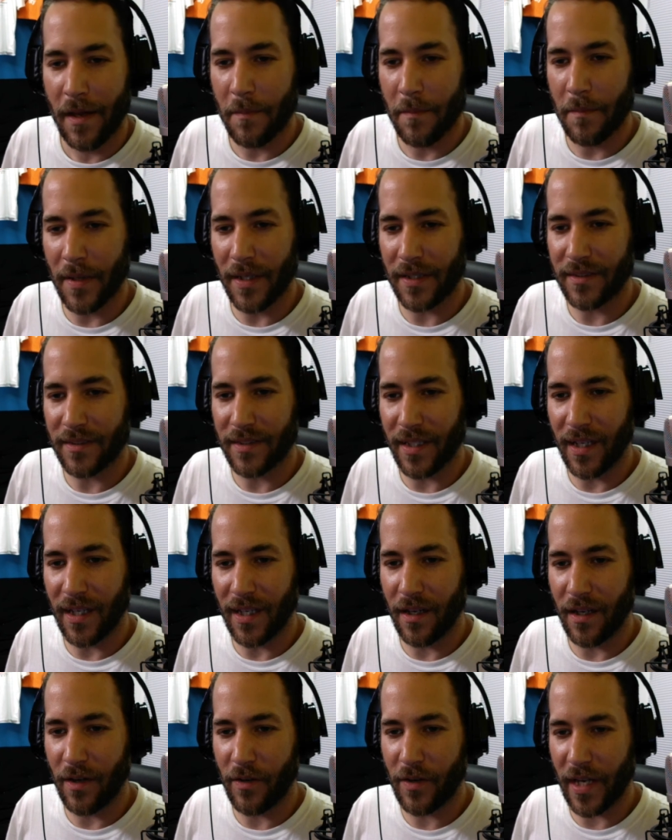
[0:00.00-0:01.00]
But
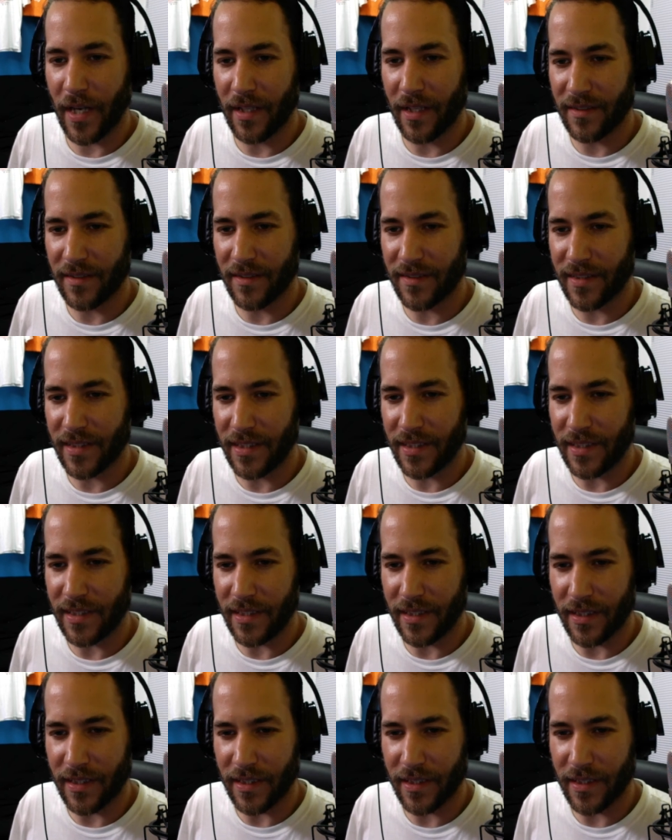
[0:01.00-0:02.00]
uh, okay, let's
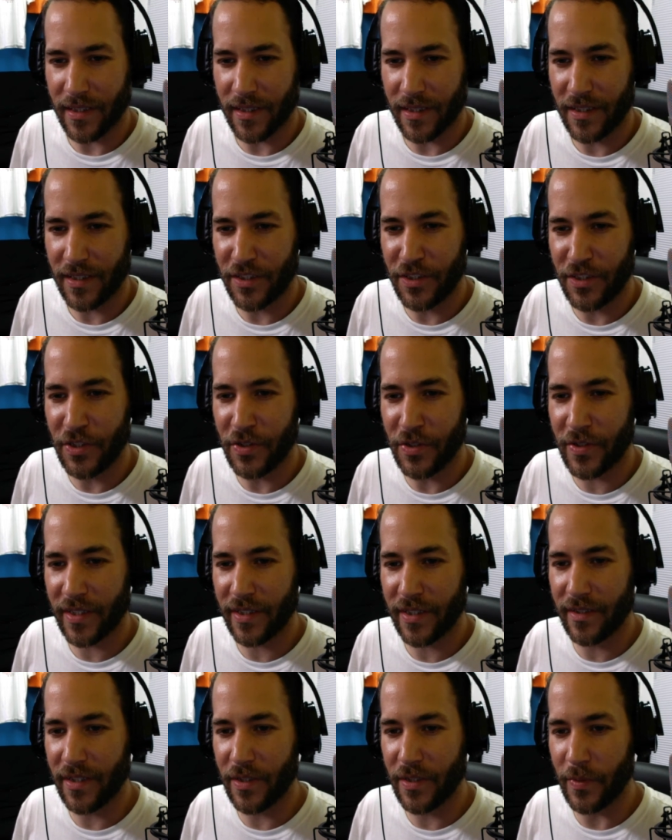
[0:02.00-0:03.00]
see. You
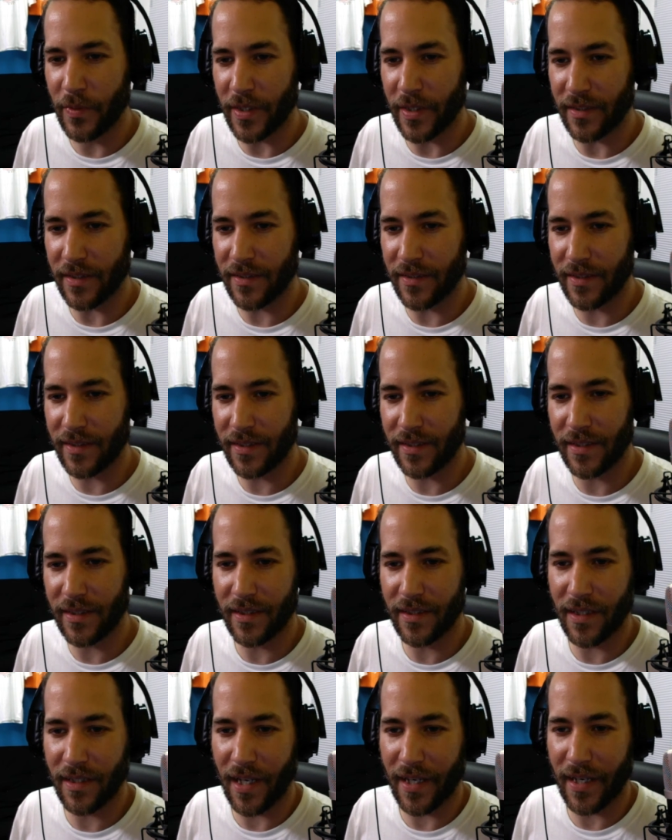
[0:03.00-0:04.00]
can do it.
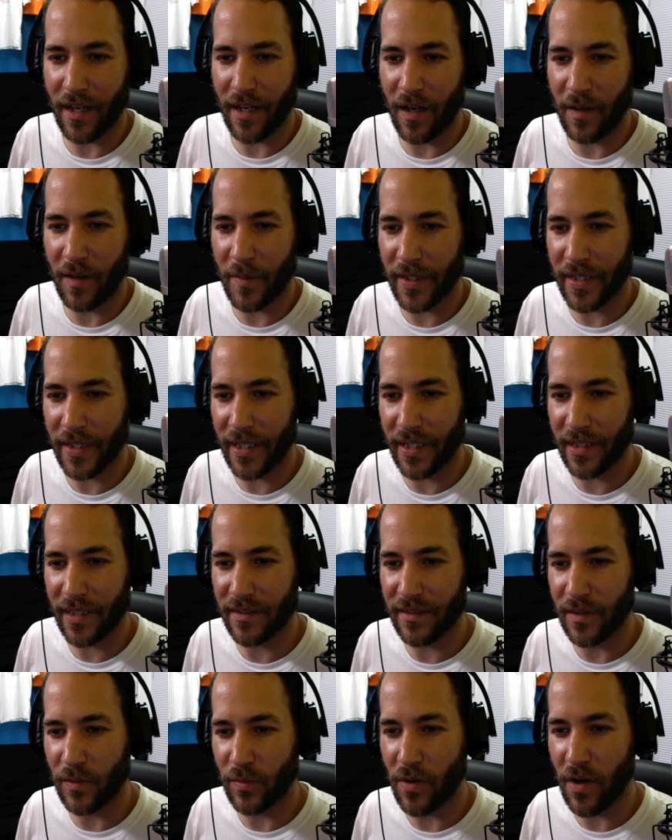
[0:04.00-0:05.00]
I call my
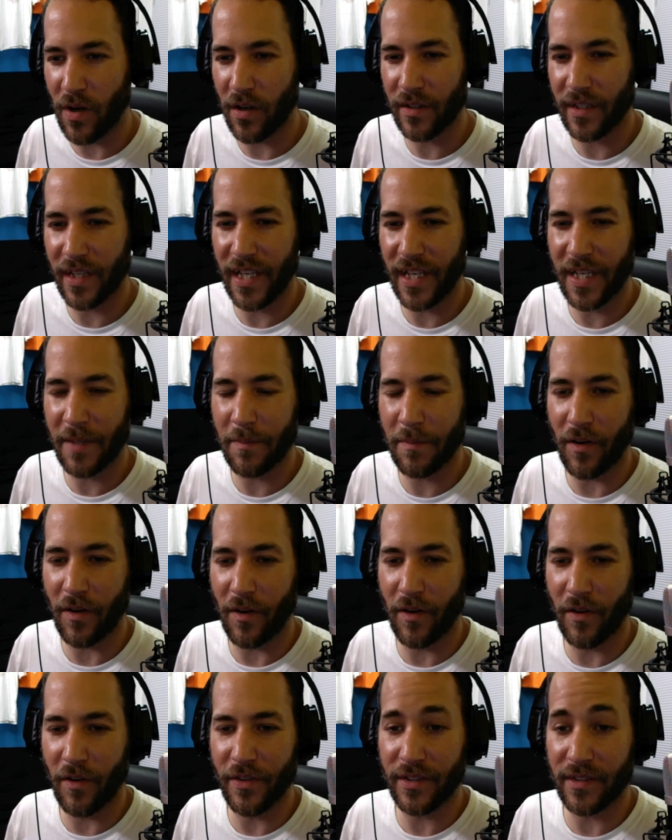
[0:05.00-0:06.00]
kids the wrong name
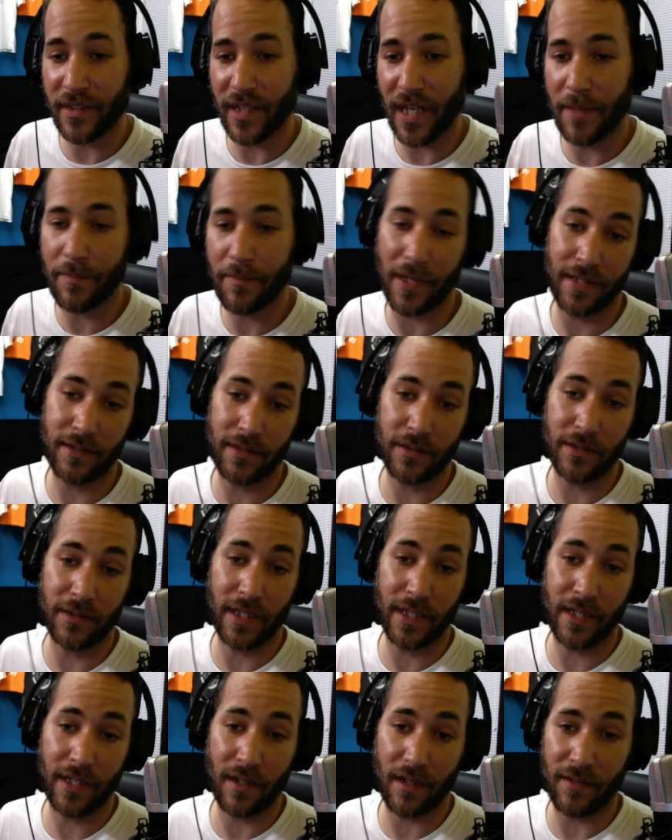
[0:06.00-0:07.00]
all the time. I do
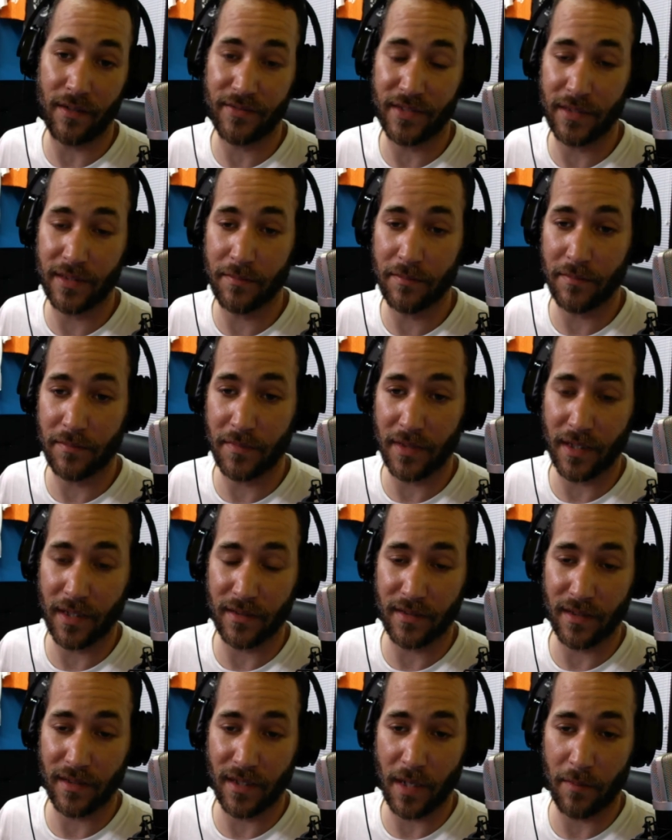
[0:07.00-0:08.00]
that often
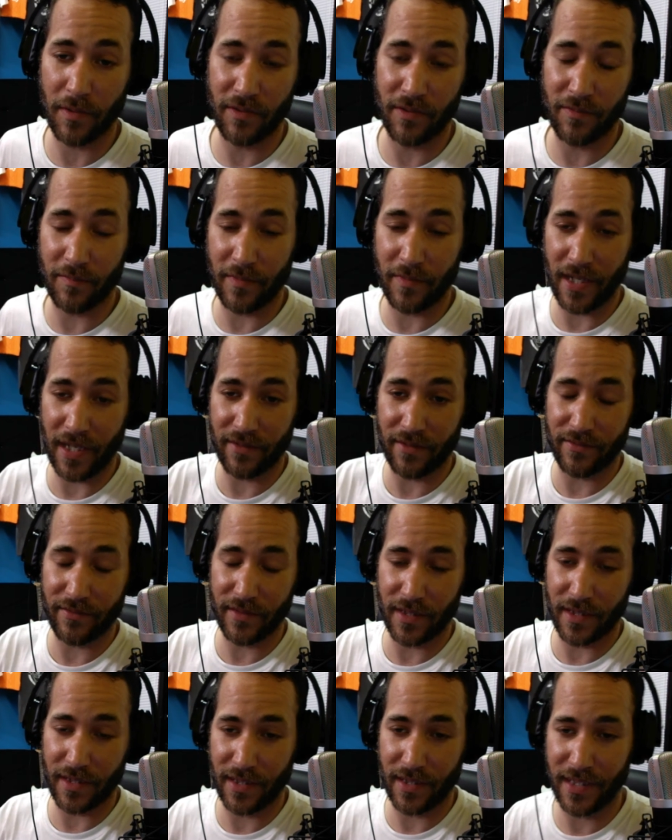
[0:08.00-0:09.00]
because a couple of them have
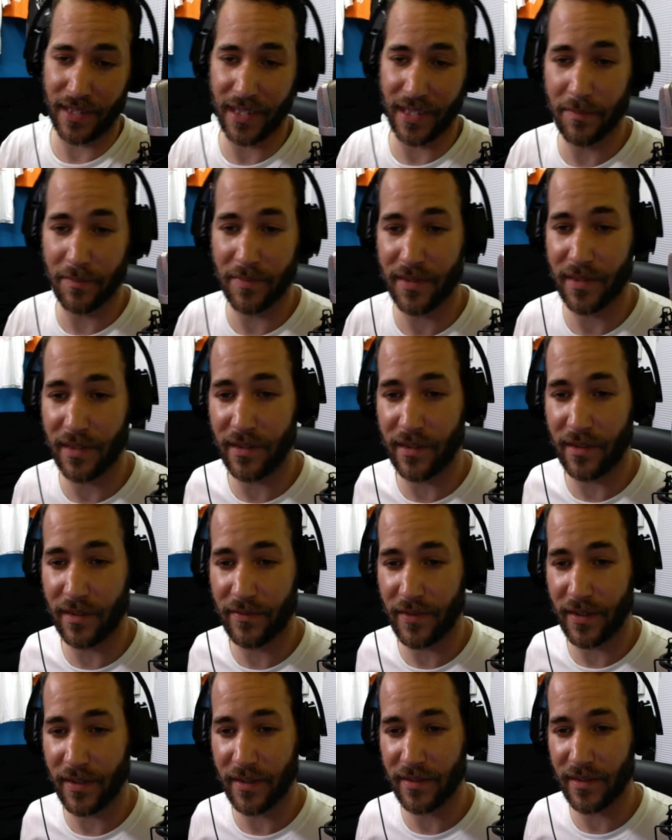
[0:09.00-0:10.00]
uh, M's in their
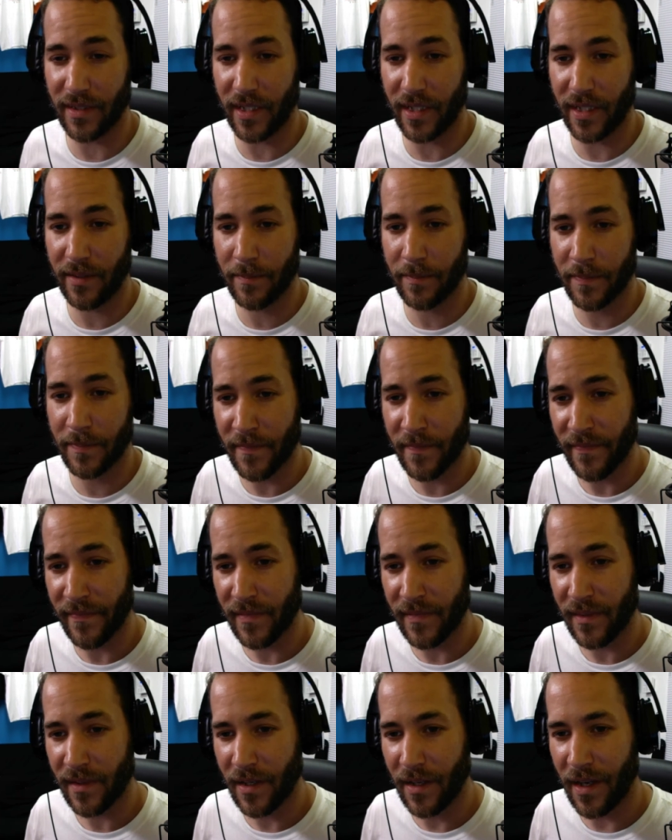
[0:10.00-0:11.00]
first name.
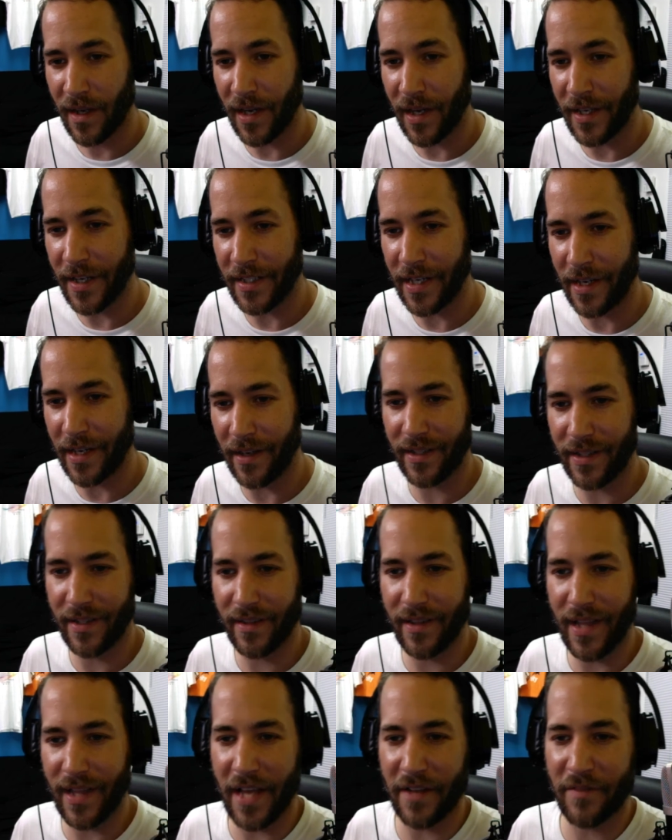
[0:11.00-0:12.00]
I
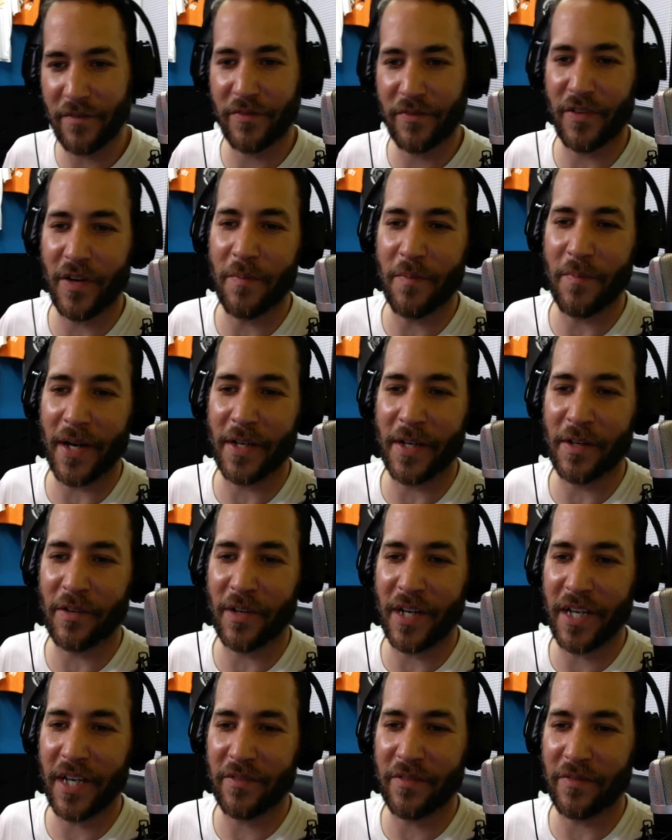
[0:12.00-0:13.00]
inherited that from my
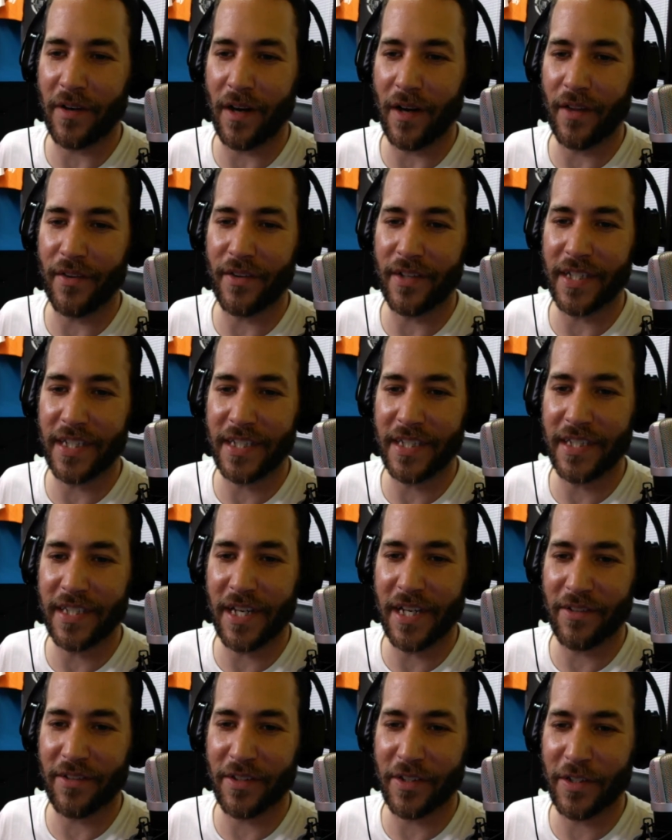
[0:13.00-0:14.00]
grandfather. He
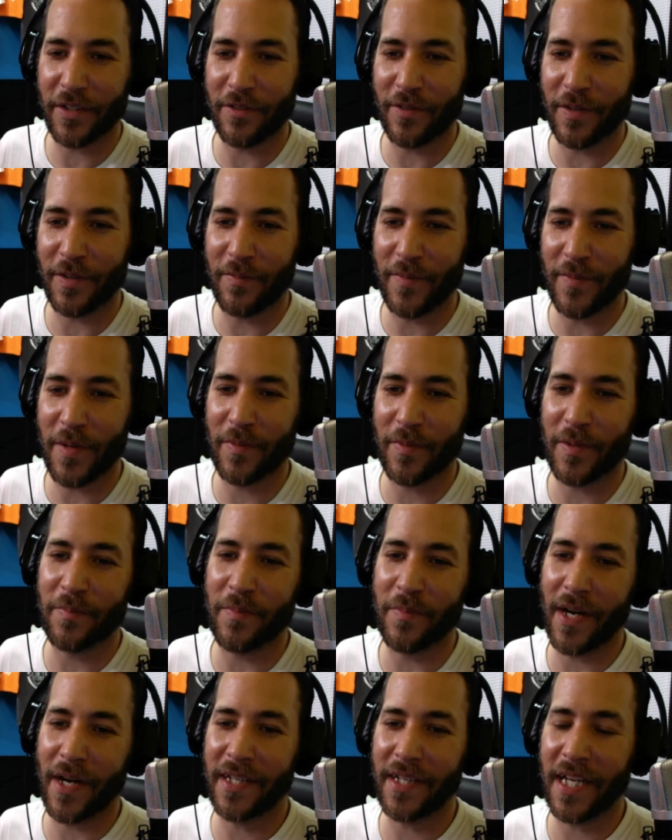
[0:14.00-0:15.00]
never could remember
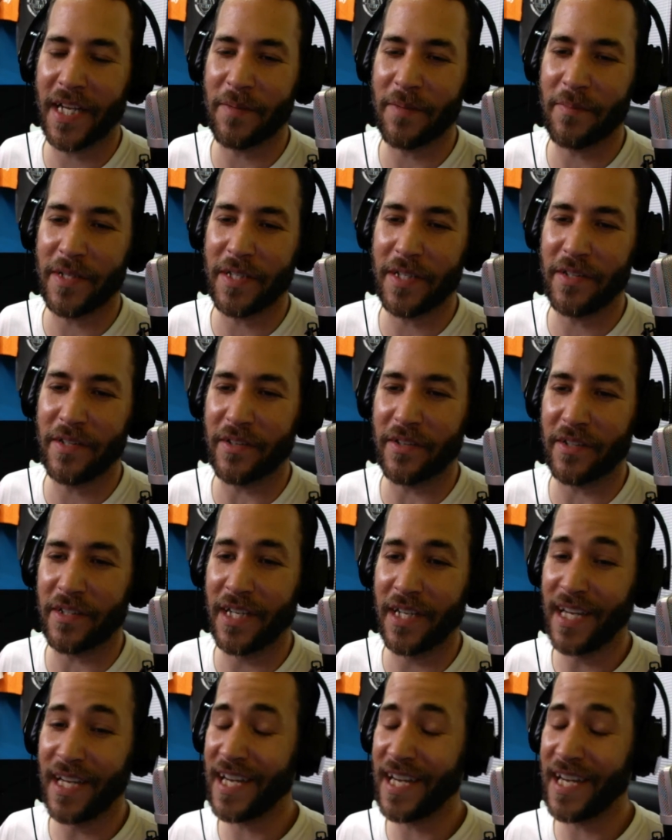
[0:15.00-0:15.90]
my name either.